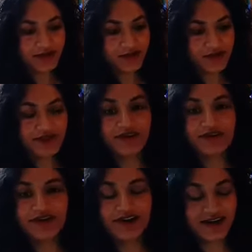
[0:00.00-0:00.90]
there was a
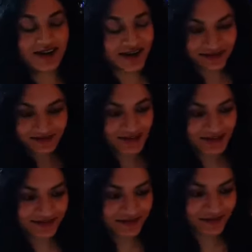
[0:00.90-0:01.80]
girl again i've changed
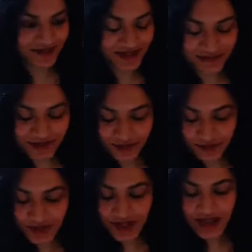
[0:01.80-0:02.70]
everybody's names who